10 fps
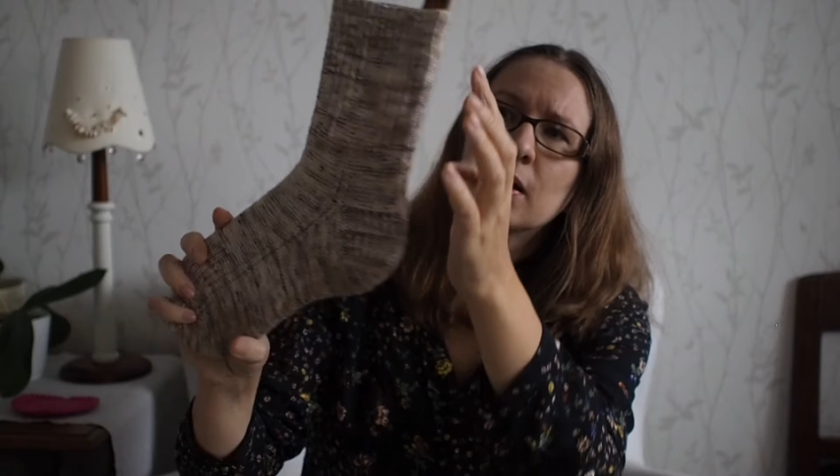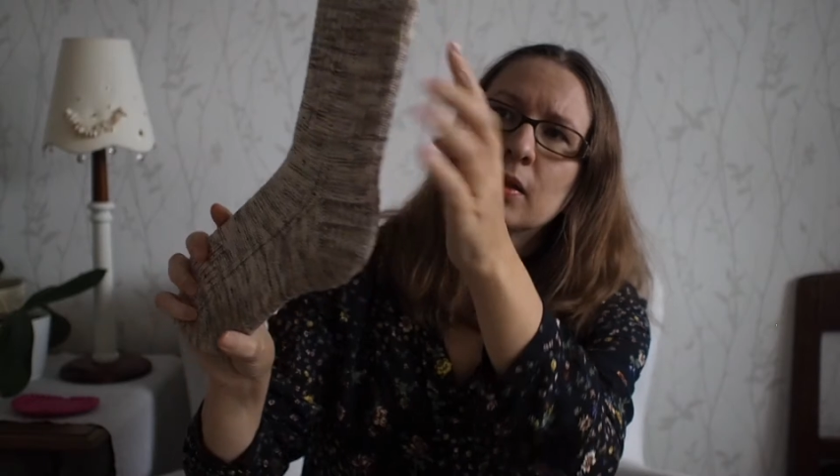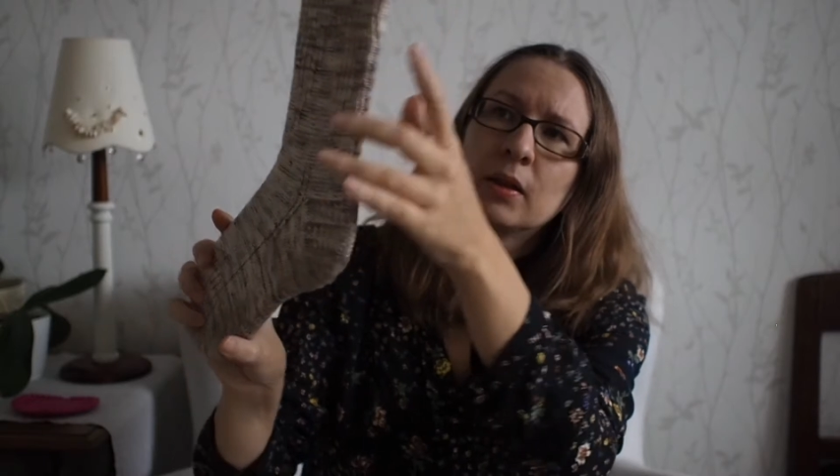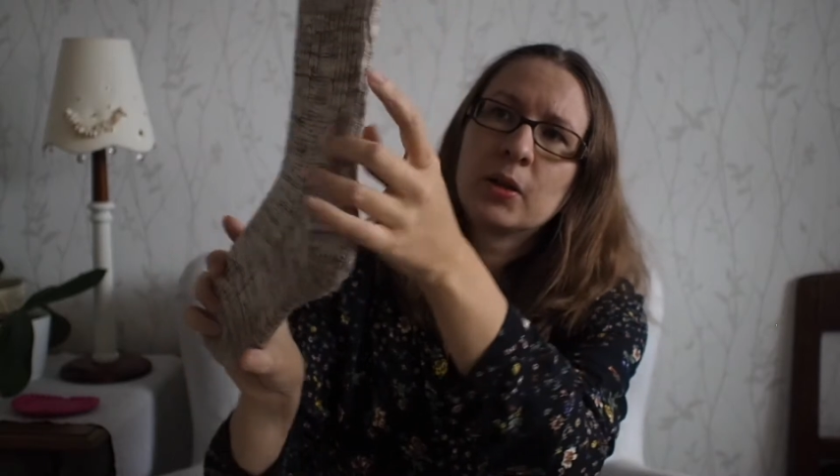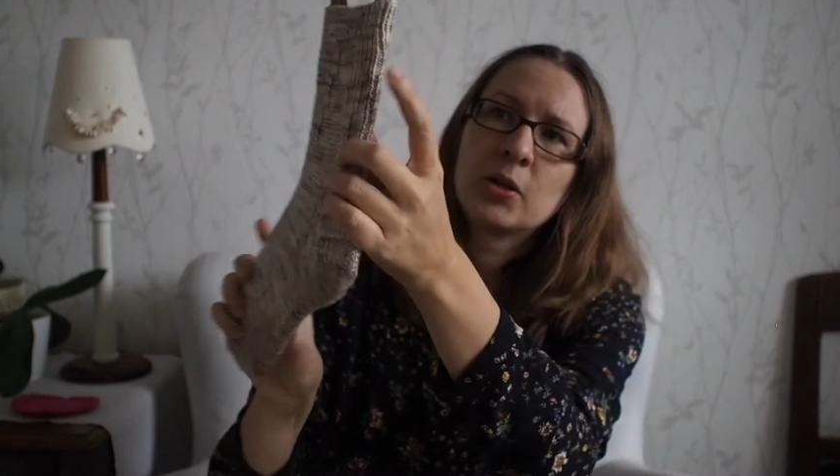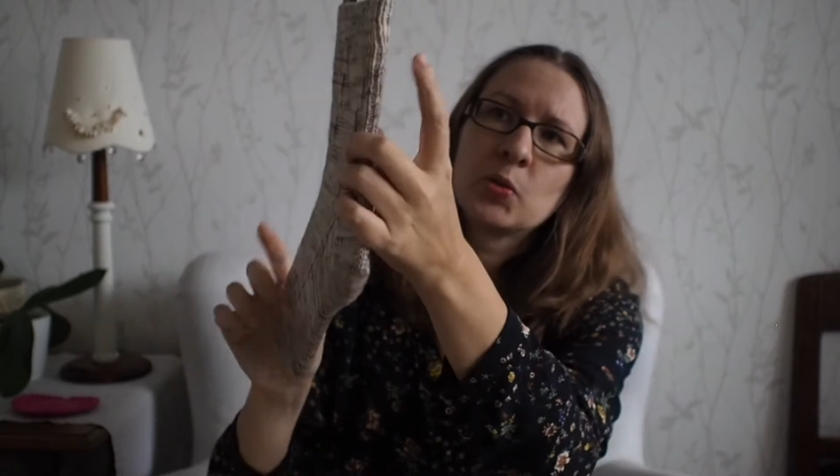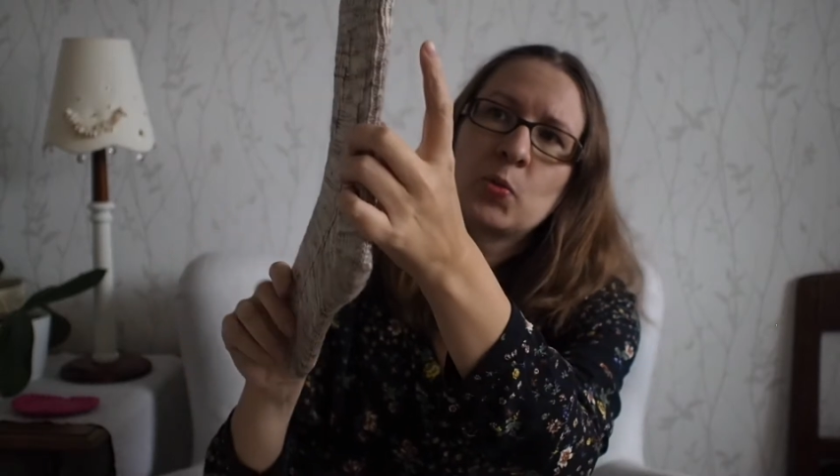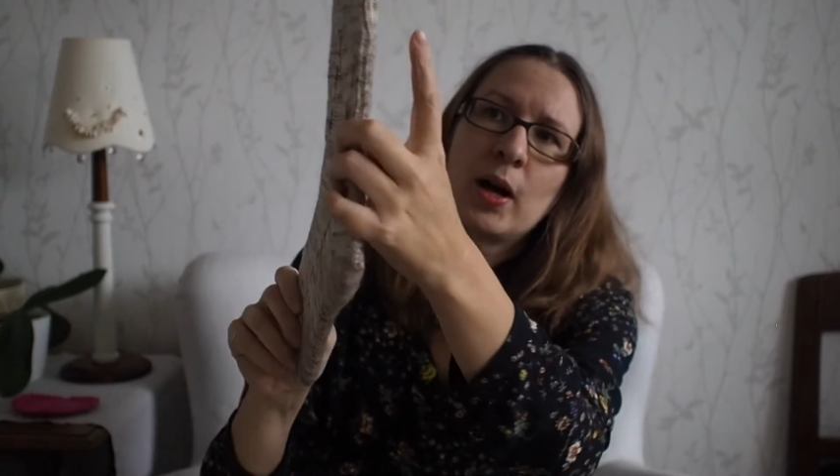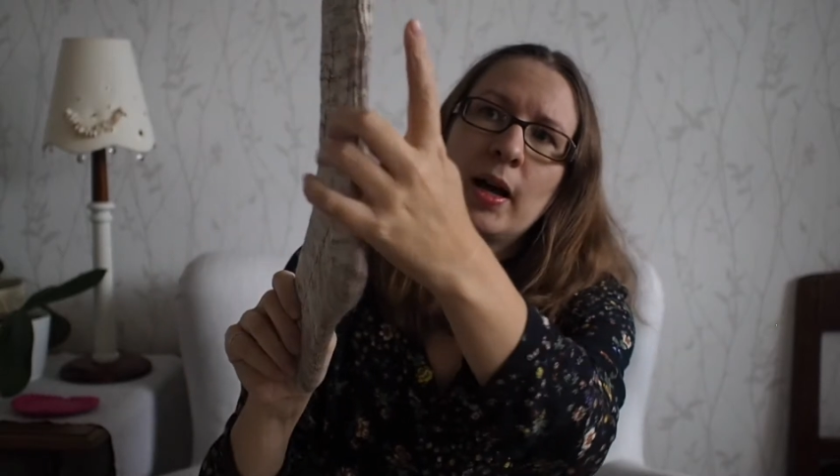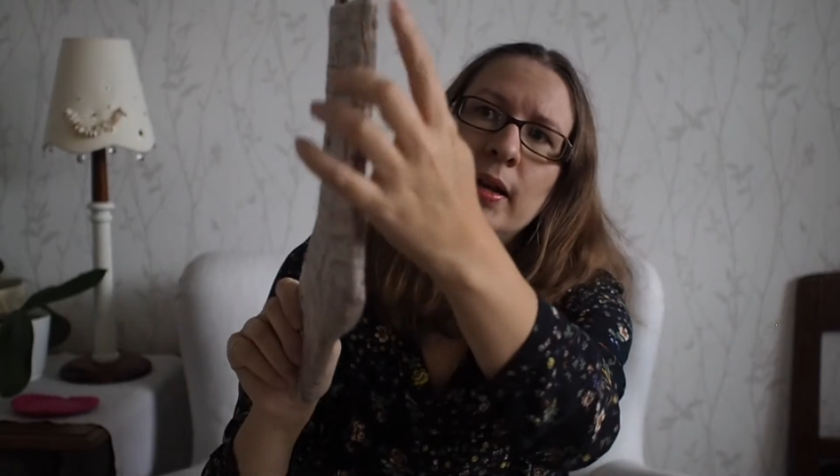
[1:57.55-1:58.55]
There's
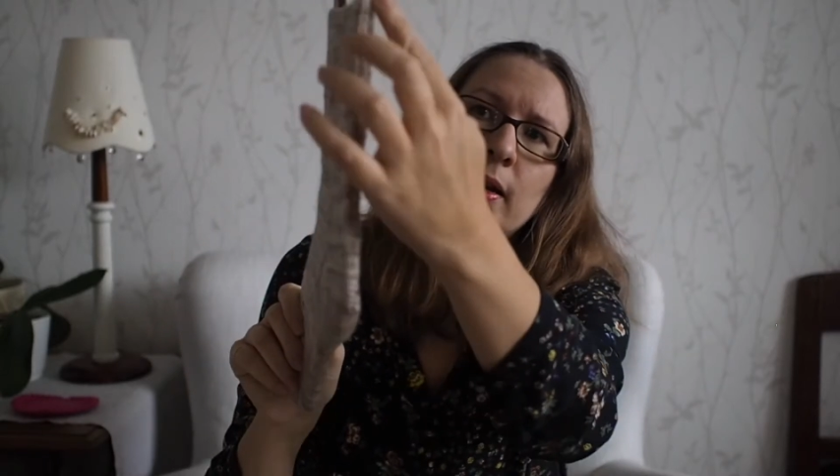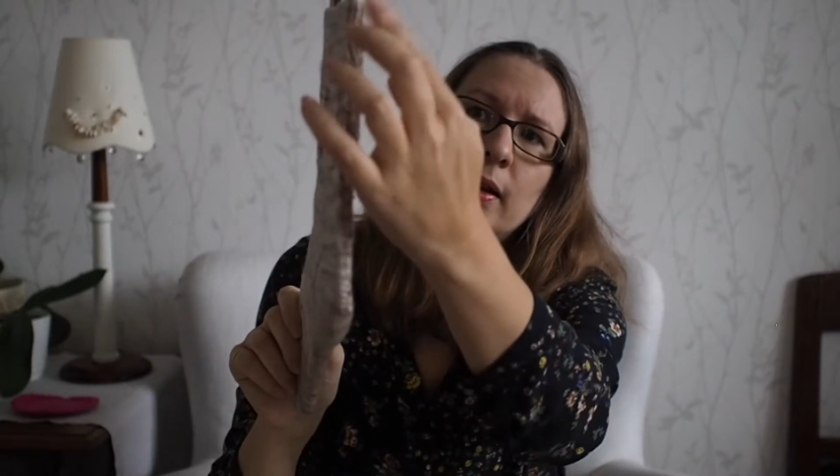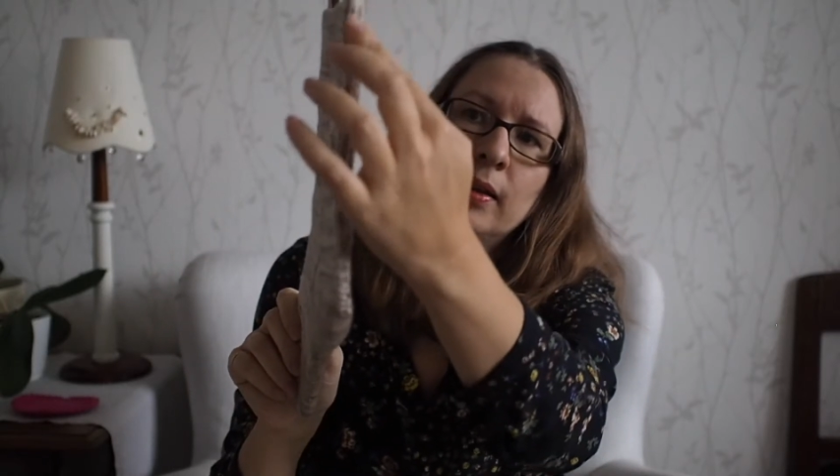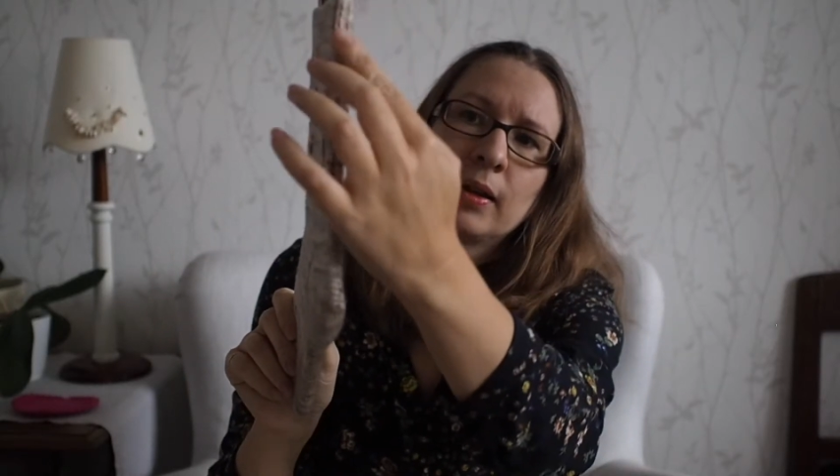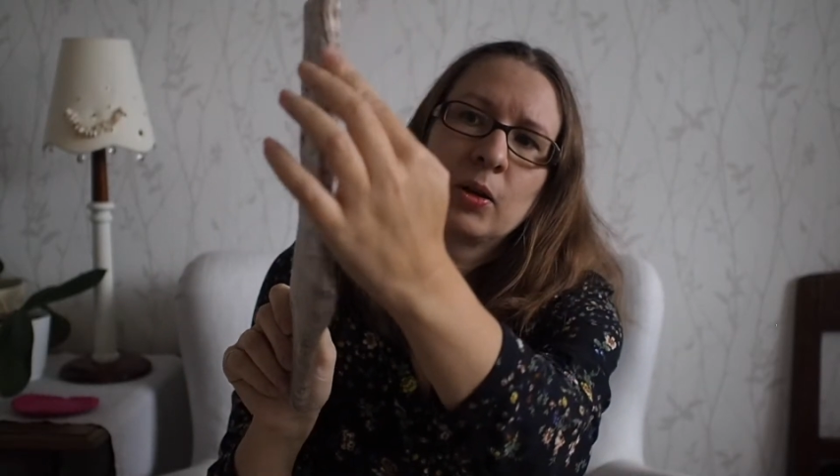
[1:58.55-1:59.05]
one that